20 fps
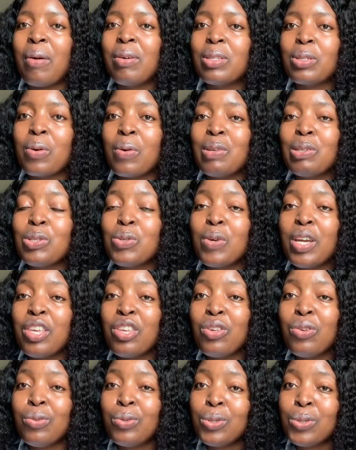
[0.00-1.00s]
going to a
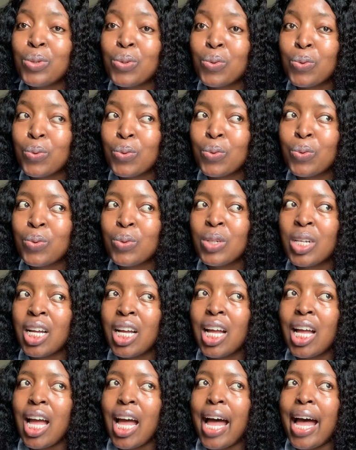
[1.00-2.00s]
new school,
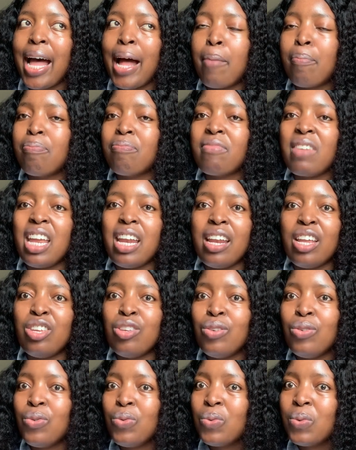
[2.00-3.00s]
in a
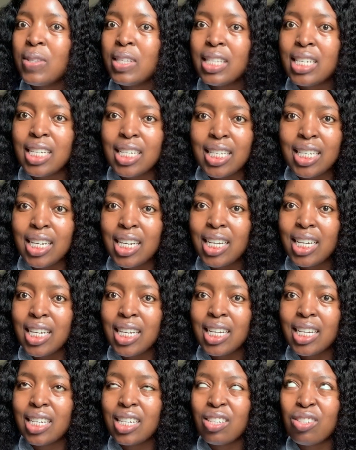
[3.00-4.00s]
new
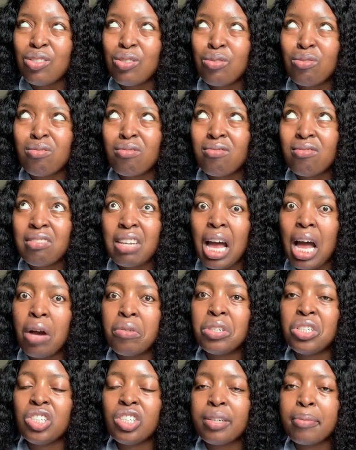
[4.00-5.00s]
city, new
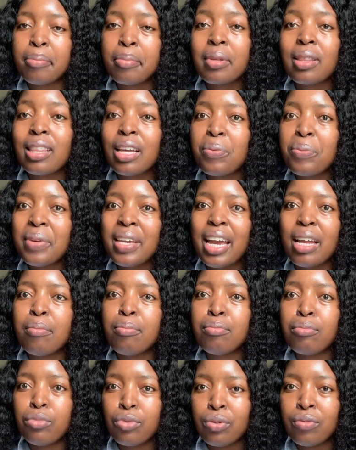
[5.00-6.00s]
township that we had
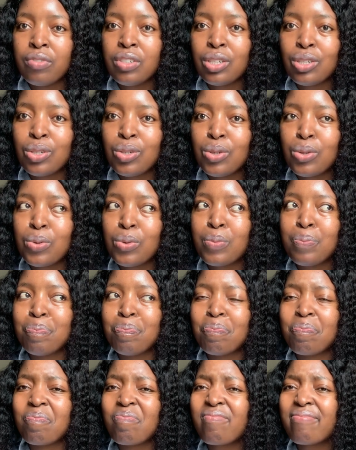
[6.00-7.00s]
moved to.
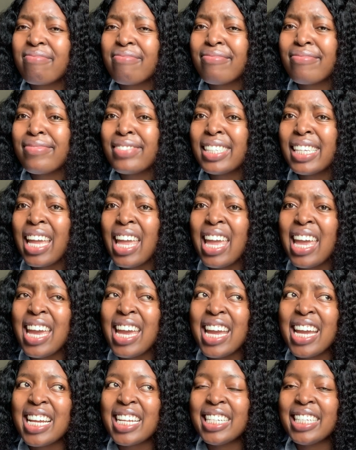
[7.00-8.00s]

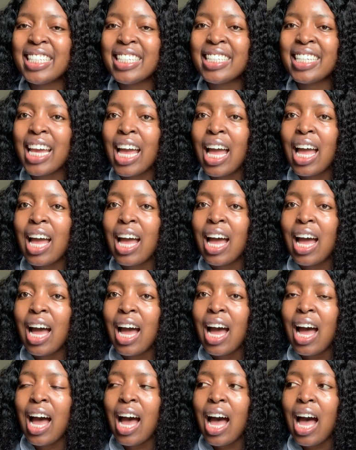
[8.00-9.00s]
And
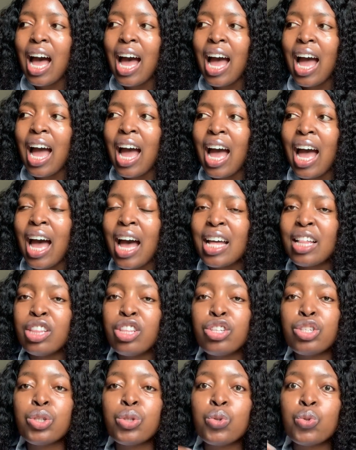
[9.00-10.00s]

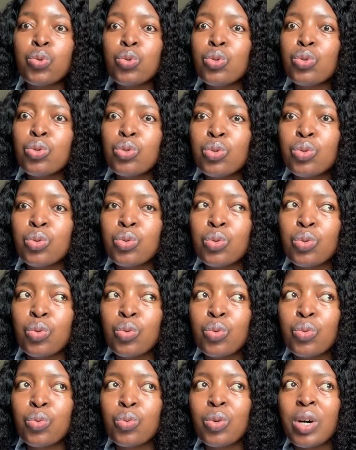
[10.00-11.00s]
the school
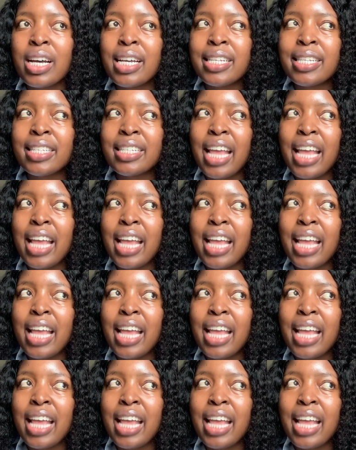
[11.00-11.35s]
was